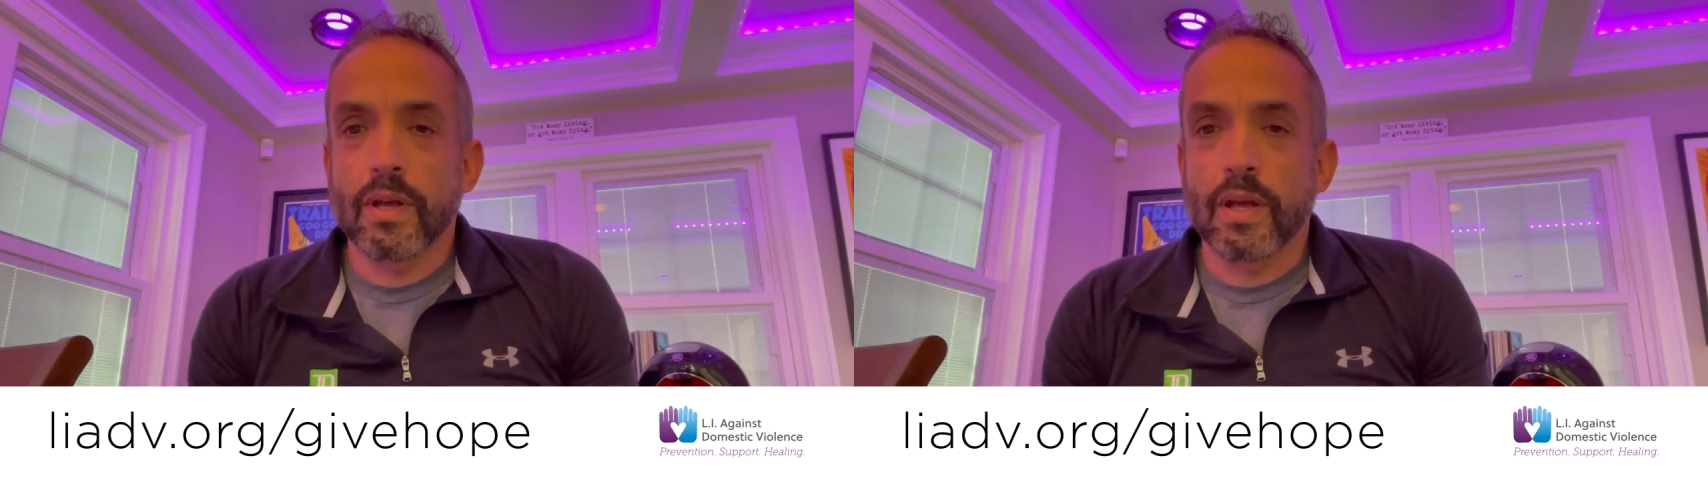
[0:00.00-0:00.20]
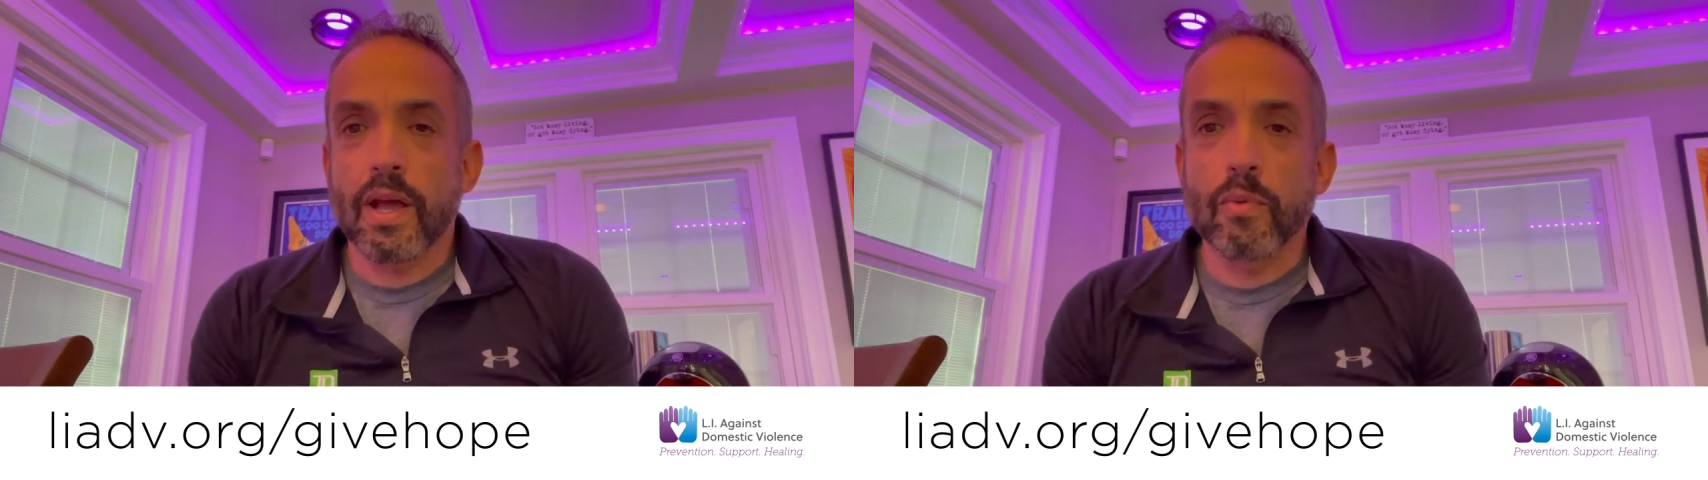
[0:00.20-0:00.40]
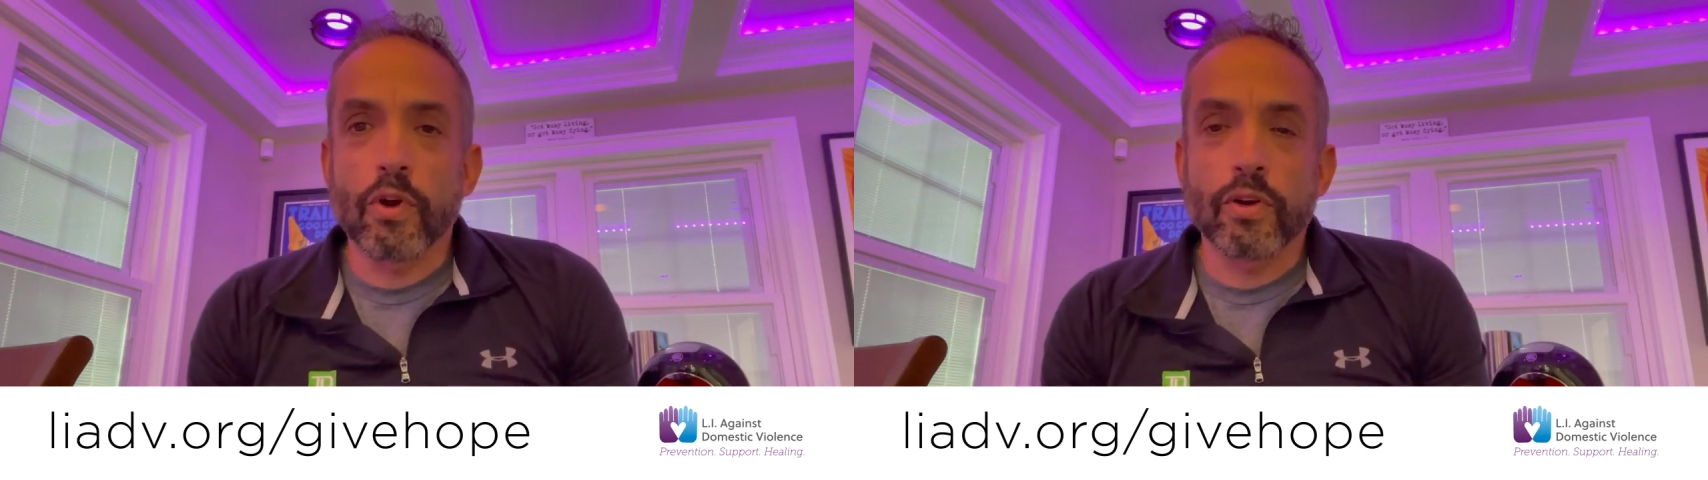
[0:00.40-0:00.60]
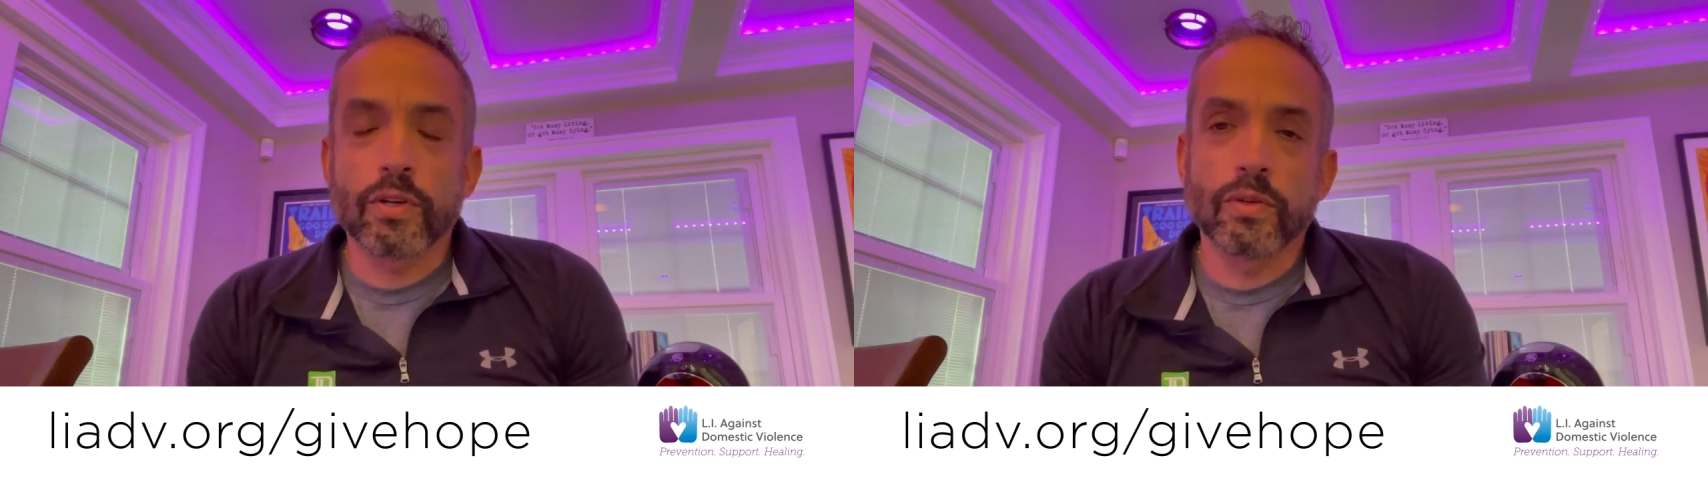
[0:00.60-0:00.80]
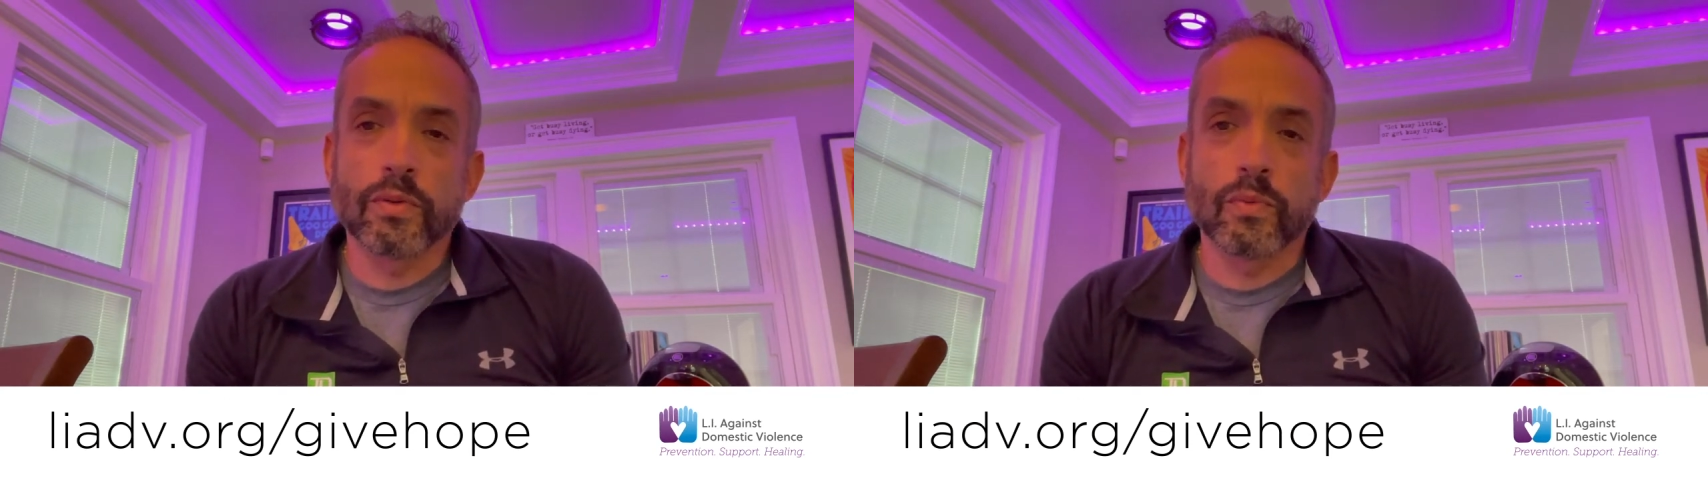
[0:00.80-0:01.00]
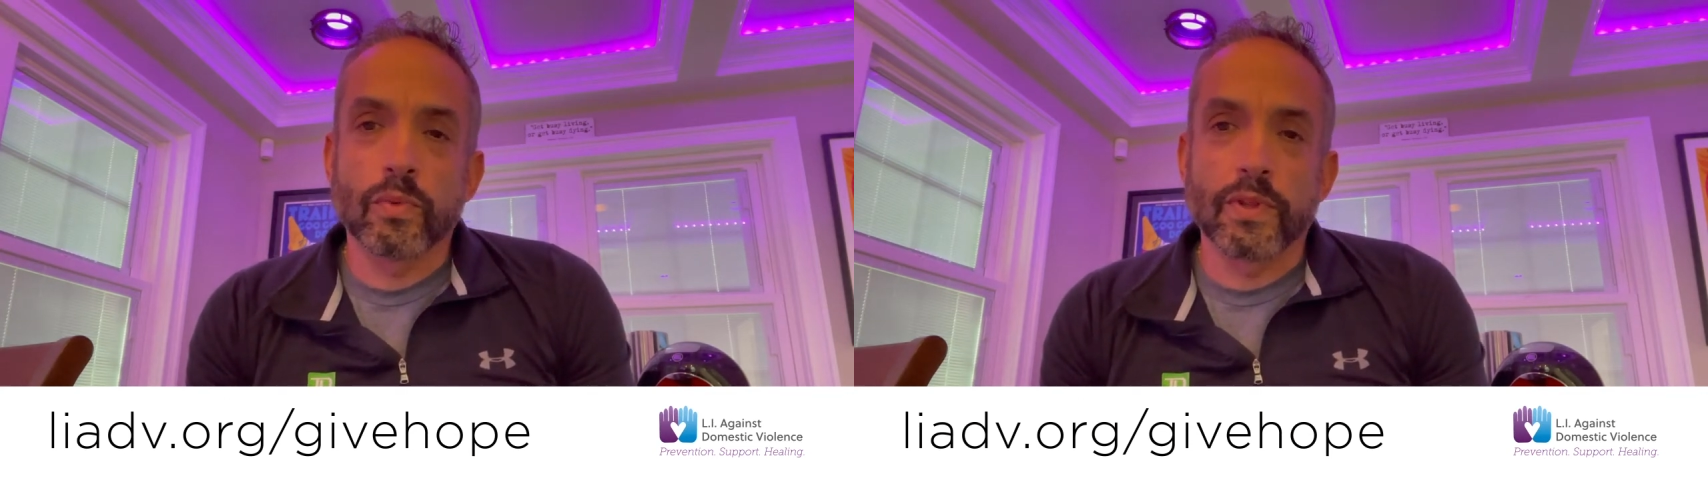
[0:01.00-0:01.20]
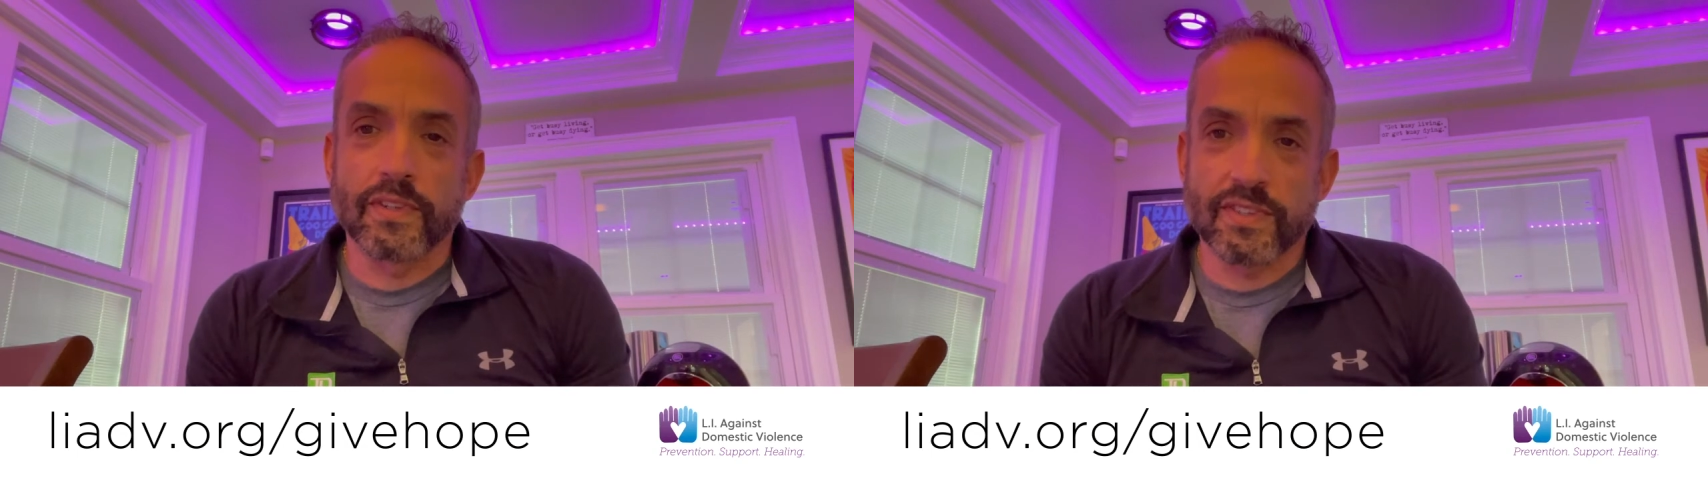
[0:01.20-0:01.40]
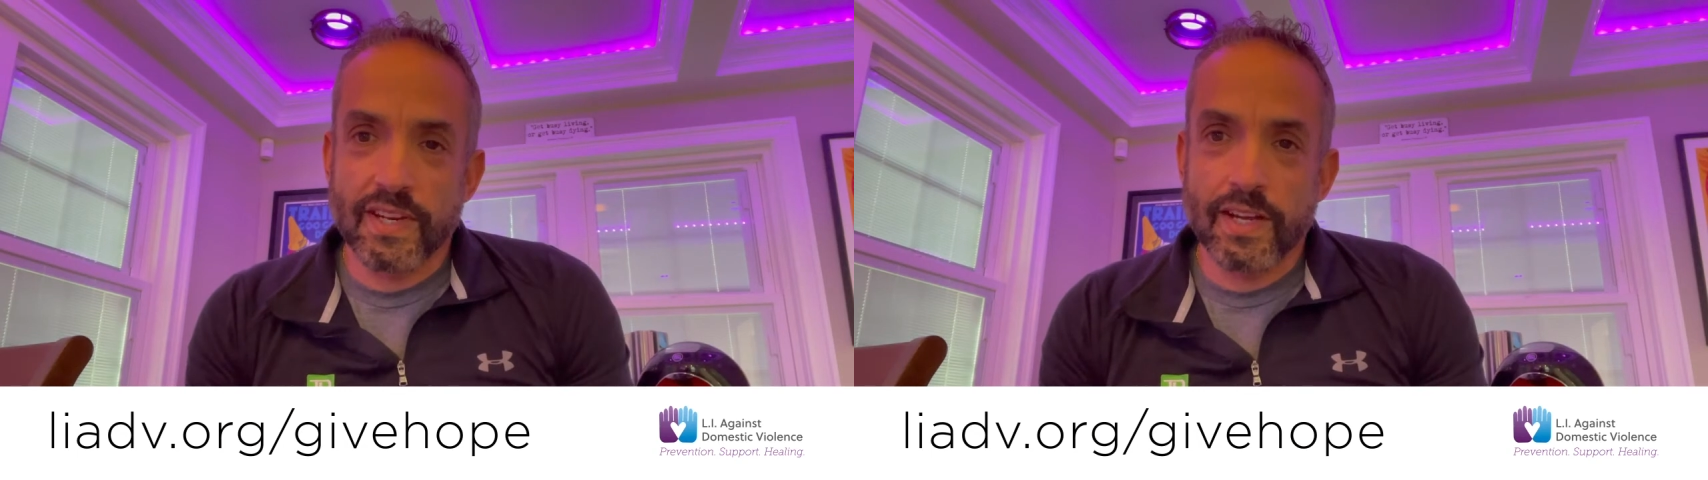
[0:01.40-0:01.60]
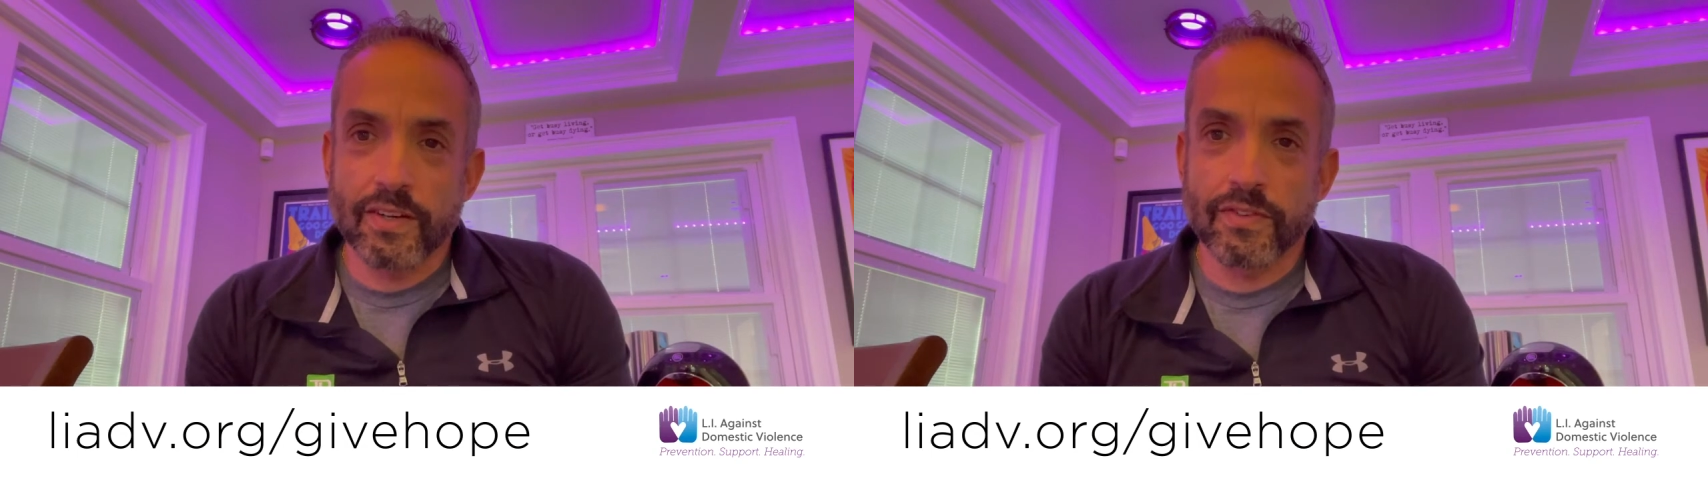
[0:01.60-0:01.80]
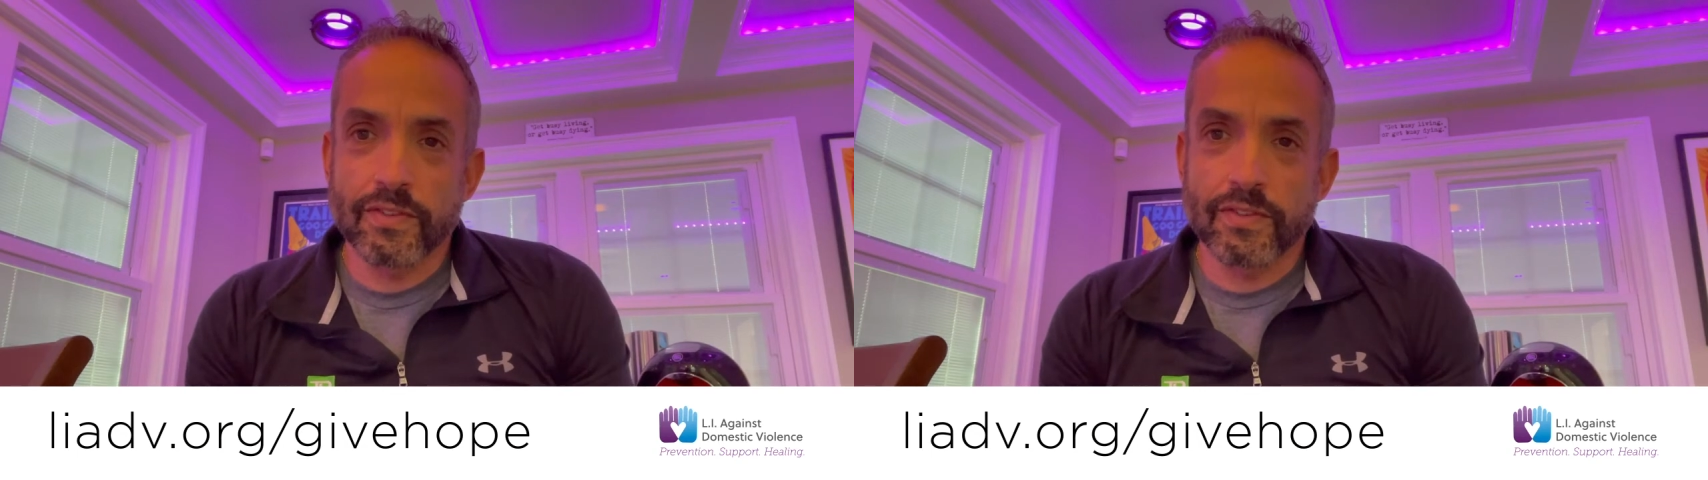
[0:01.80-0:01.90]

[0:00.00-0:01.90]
I work with the staff